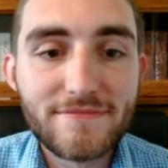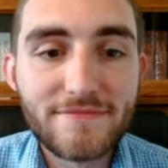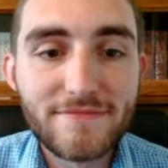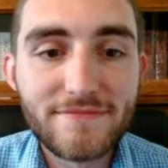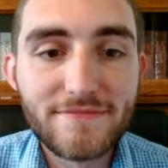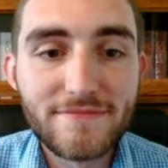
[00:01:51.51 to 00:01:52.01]

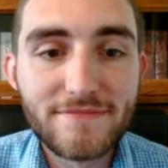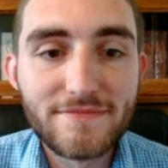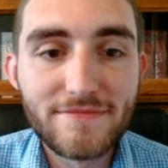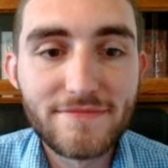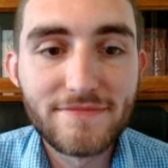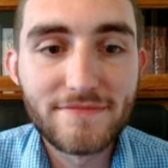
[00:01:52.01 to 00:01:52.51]

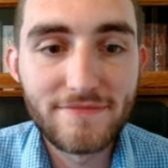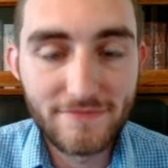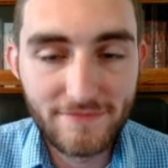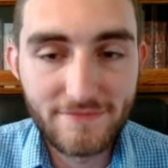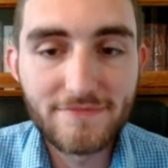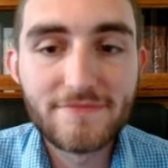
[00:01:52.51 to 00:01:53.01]

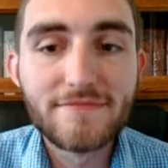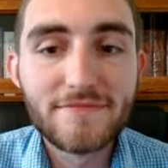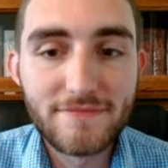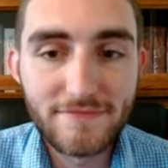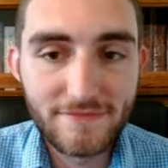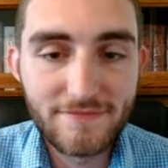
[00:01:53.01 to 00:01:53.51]

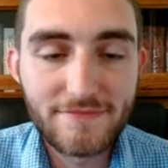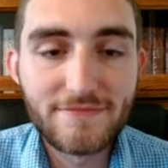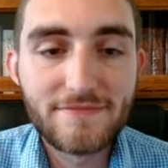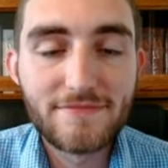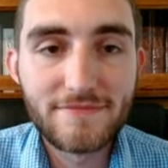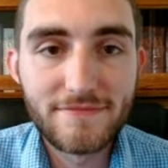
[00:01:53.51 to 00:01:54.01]

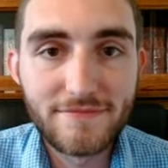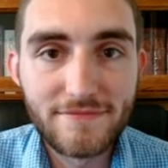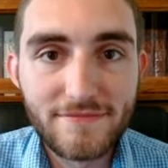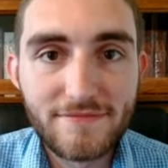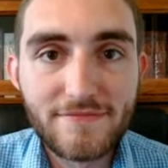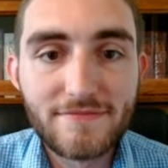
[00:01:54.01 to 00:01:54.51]

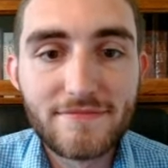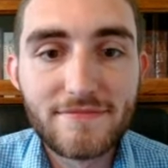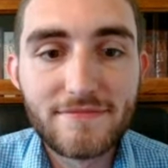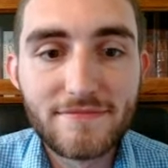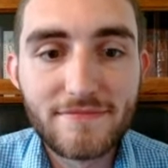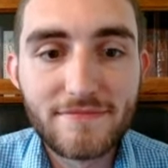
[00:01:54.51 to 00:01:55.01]

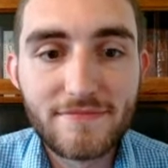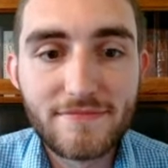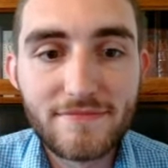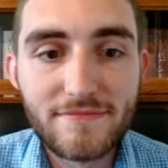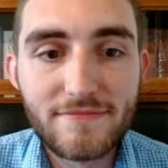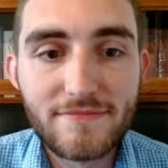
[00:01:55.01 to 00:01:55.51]

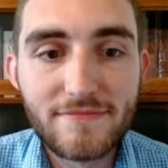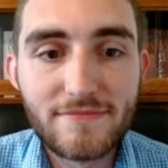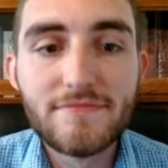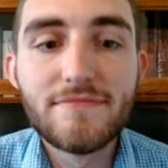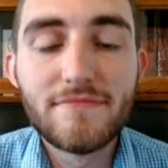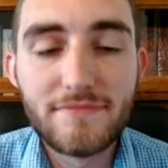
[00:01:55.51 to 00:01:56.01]

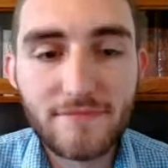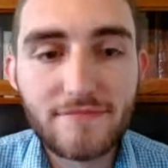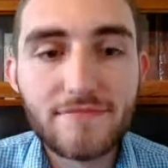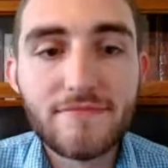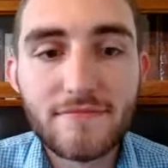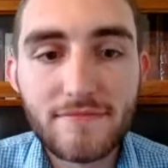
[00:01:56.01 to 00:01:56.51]

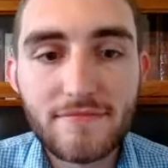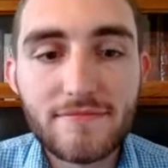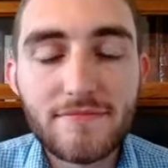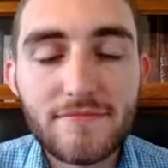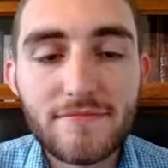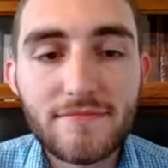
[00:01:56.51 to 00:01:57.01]

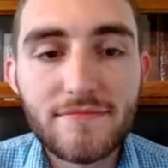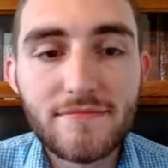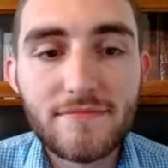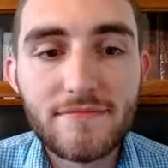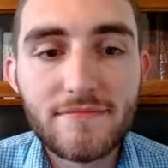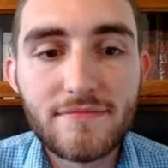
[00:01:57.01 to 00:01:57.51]

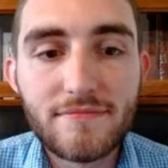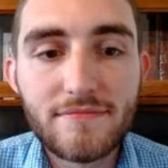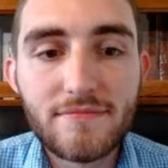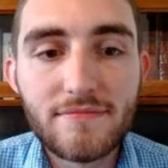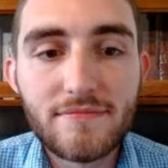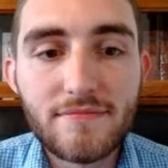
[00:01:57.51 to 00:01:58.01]

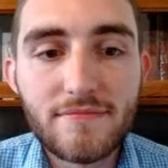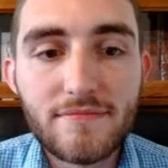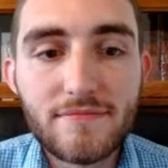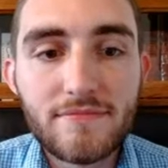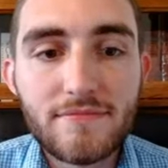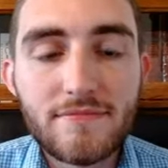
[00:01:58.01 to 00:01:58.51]

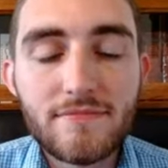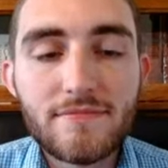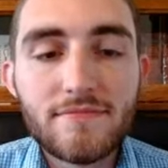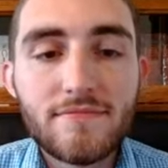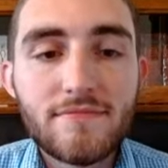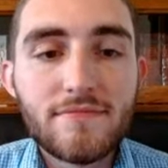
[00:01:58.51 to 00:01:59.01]

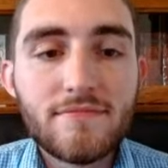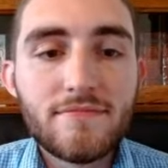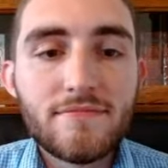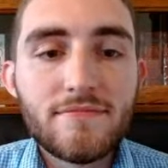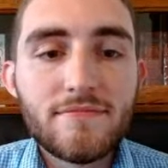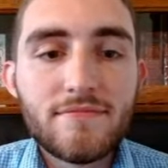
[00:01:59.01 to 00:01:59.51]
(not speaking)